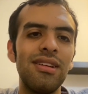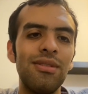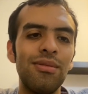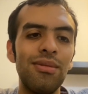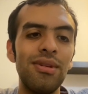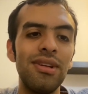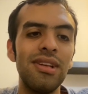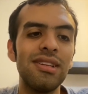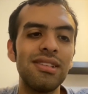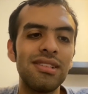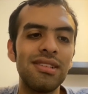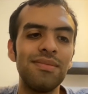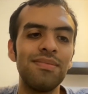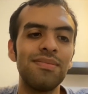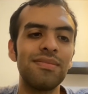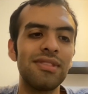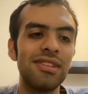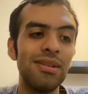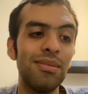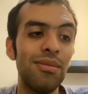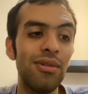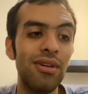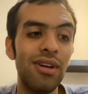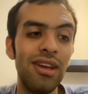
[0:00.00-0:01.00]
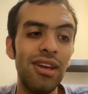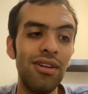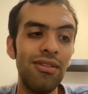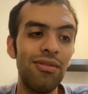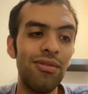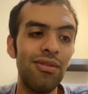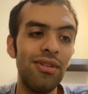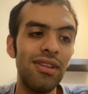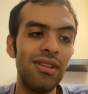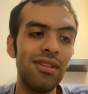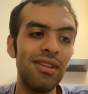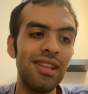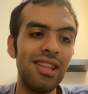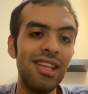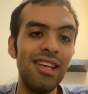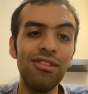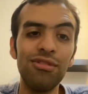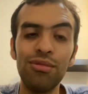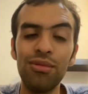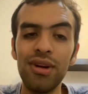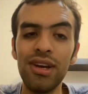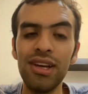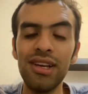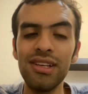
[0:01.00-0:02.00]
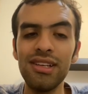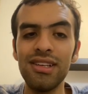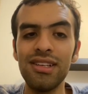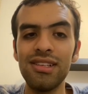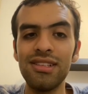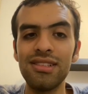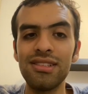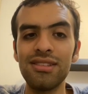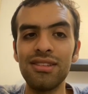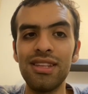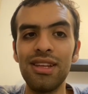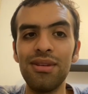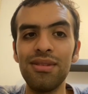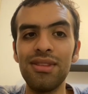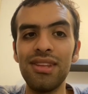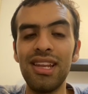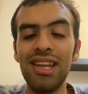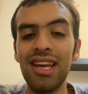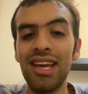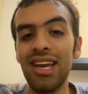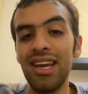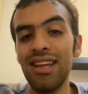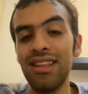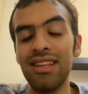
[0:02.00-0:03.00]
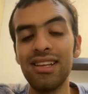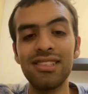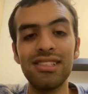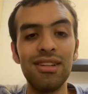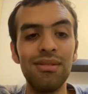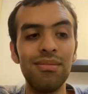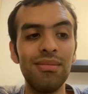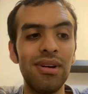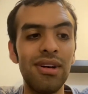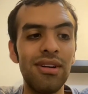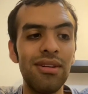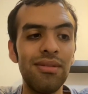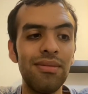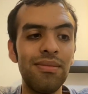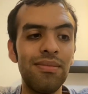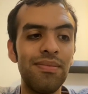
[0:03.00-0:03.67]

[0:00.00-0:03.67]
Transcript: We just summon Gearfried this way, so now the negate doesn't matter.